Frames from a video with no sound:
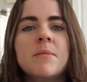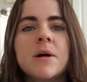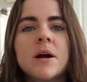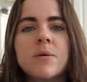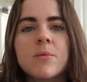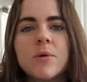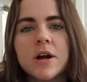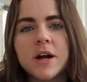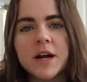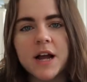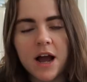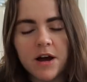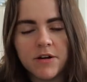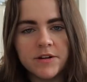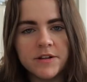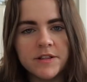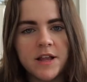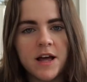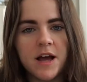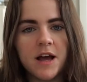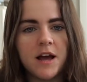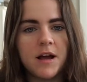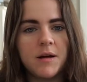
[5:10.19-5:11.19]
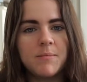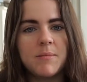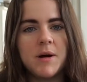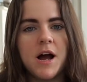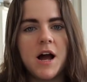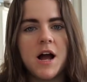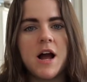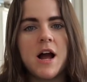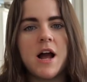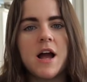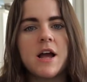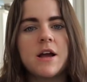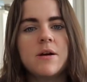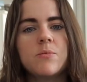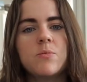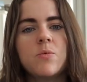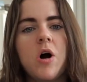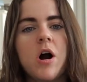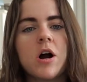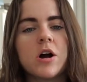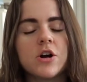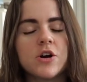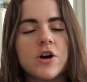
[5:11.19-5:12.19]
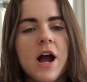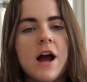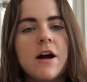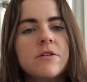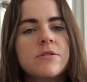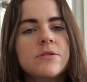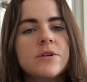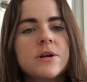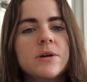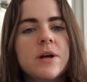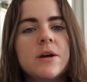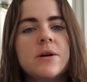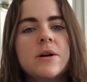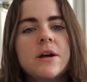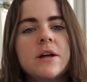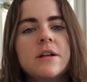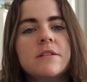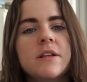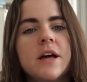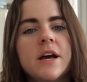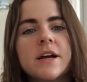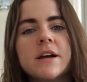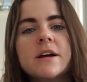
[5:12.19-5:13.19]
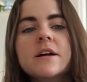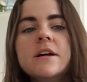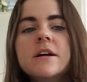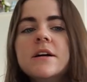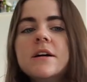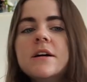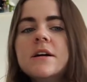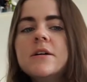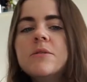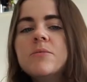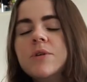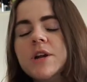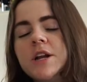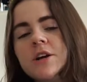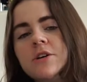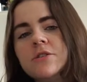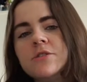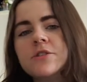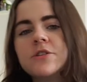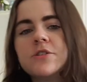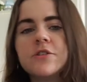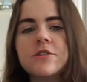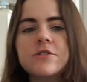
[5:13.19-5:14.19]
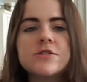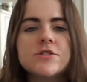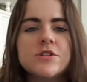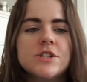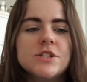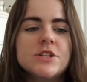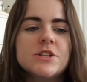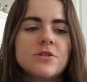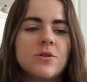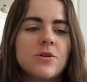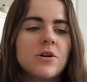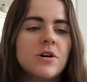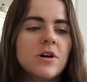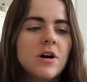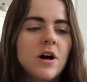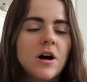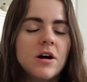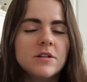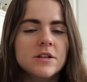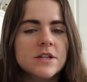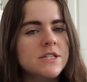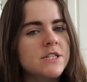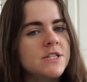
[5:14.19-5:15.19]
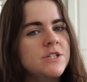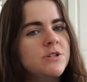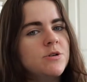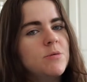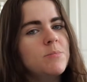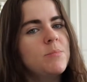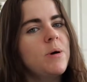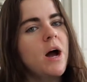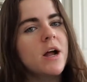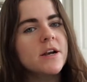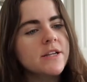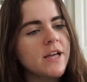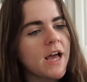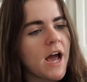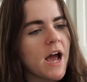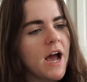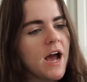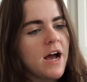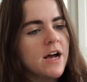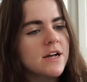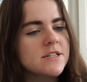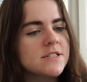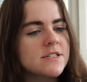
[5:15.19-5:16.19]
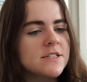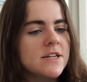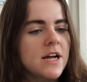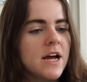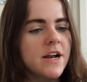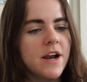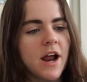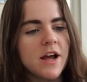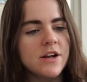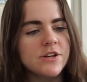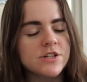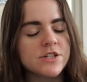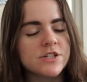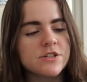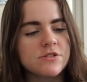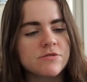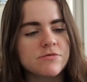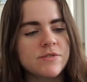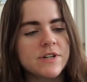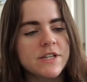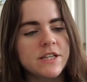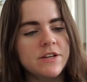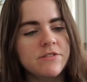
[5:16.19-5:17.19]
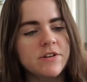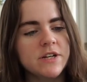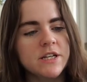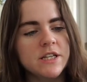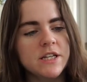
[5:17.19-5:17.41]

I work out in them, I walk around, and like when I go to the grocery store, I'll listen to a podcast, and I just really